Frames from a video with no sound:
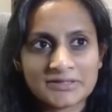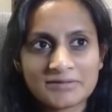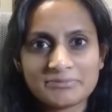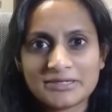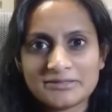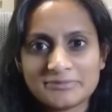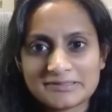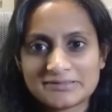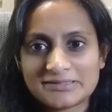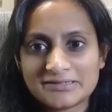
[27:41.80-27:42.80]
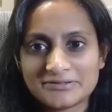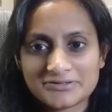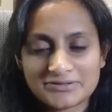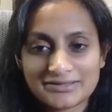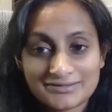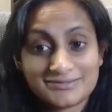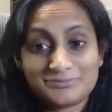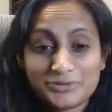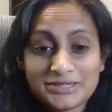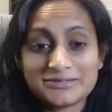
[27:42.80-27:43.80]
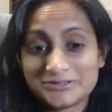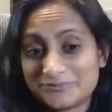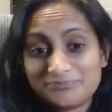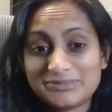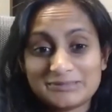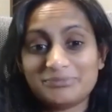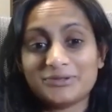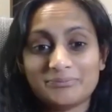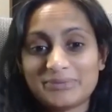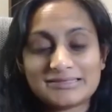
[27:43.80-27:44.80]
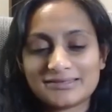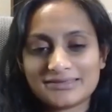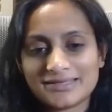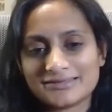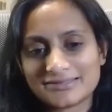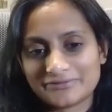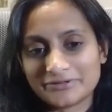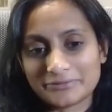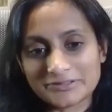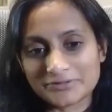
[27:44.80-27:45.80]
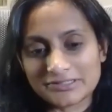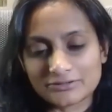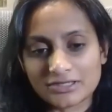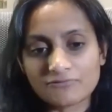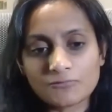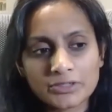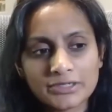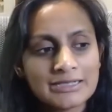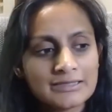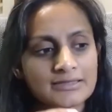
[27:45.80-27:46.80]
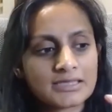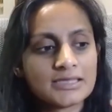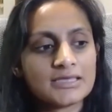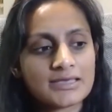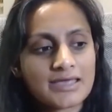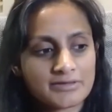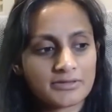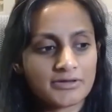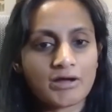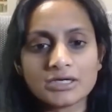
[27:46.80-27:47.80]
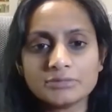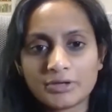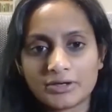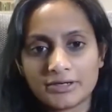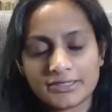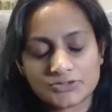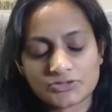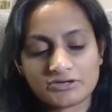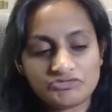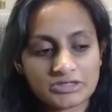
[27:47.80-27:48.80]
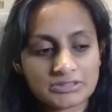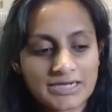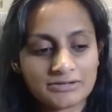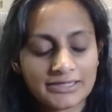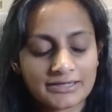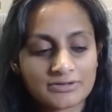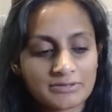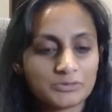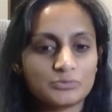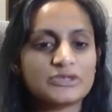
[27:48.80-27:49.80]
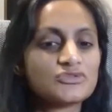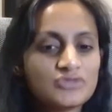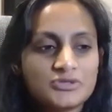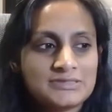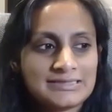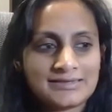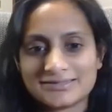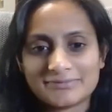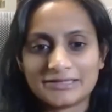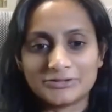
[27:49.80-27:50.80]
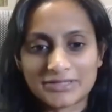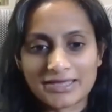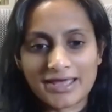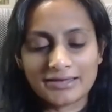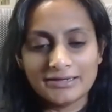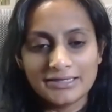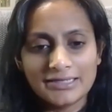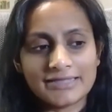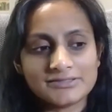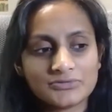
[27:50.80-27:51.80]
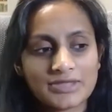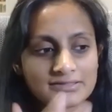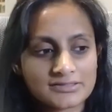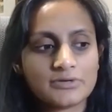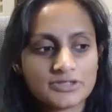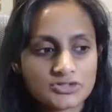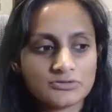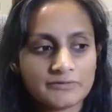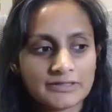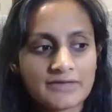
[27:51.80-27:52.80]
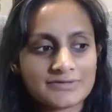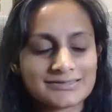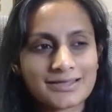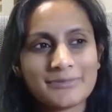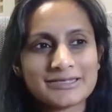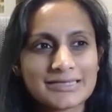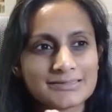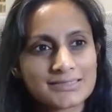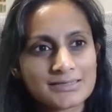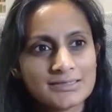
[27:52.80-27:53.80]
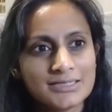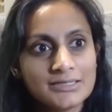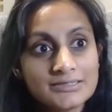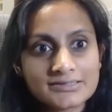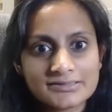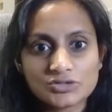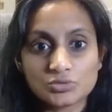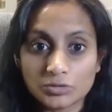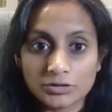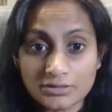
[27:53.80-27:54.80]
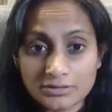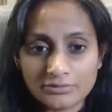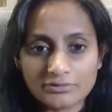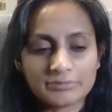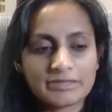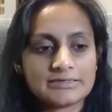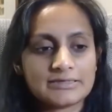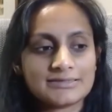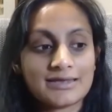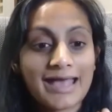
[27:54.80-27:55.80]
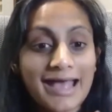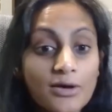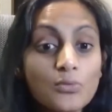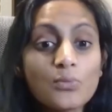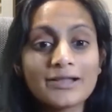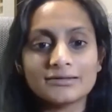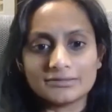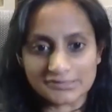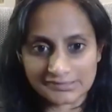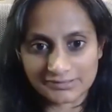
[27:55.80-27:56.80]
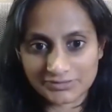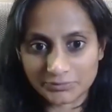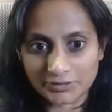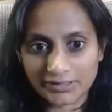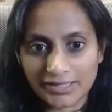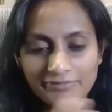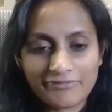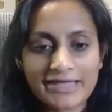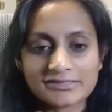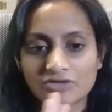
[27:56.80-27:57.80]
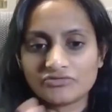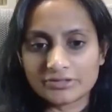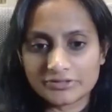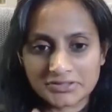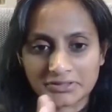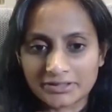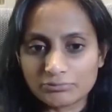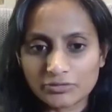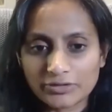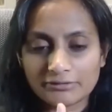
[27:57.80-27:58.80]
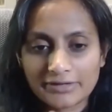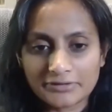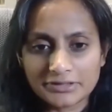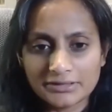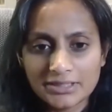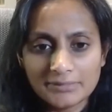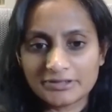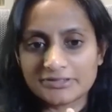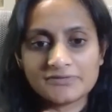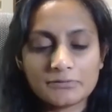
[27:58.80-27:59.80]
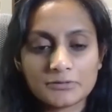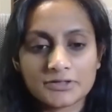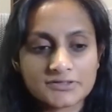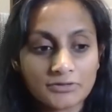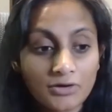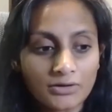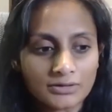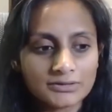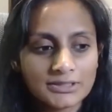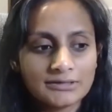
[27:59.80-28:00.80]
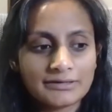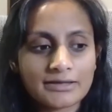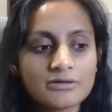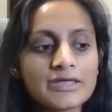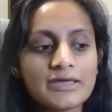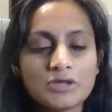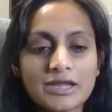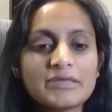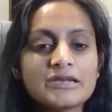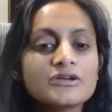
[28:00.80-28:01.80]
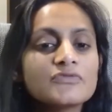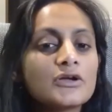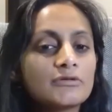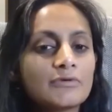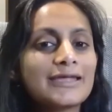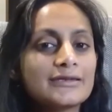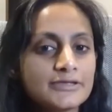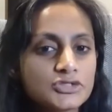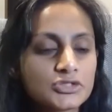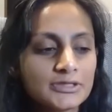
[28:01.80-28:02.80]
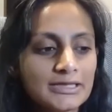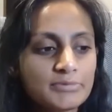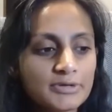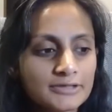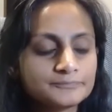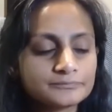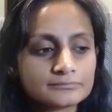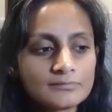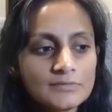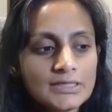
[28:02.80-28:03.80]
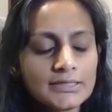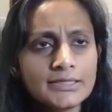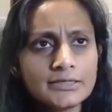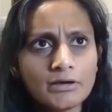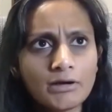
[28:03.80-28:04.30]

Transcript: company, the business, the industry, it's some pretty just simple basic things that everyone's always looking for. The key and the hard part is trying to figure out okay, well, which of those things am I looking at? And so that's the question you really have to ask, am I testing, does this work? Or am I testing, how well does this work? And that's often a starting point around it, because if it works at all, okay, well, I may not have got it right initially, but here